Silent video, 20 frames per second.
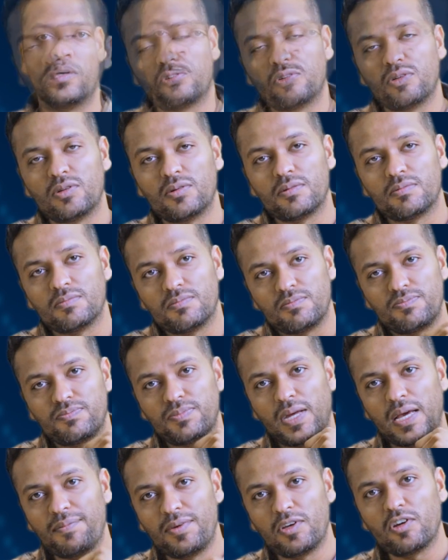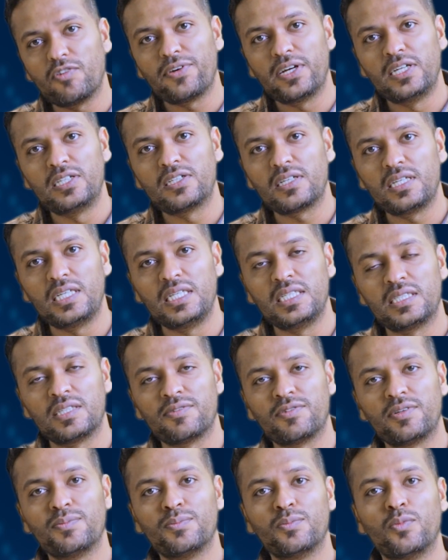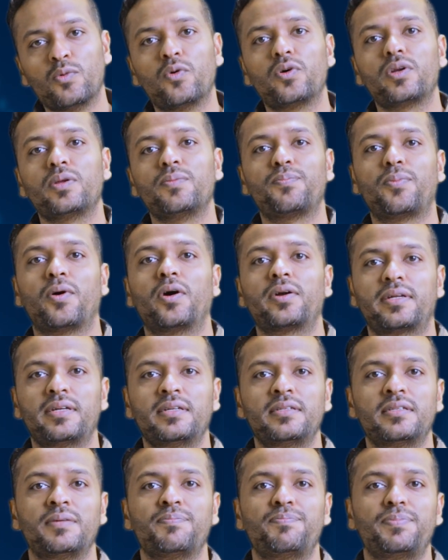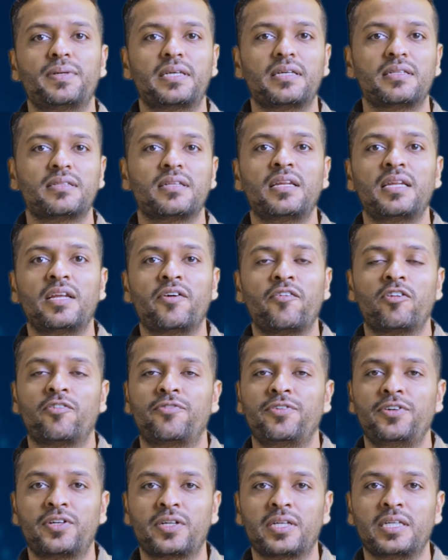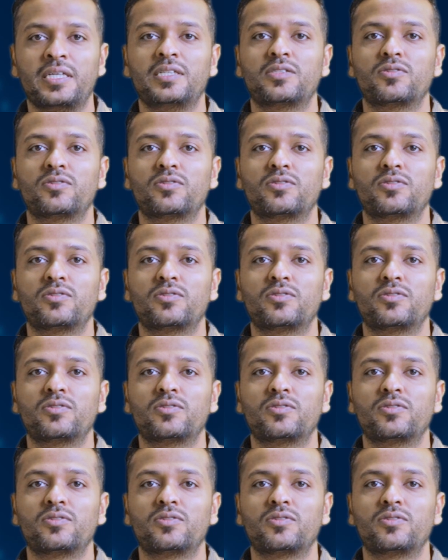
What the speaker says: So timing of entry is even more important than picking the level of entry.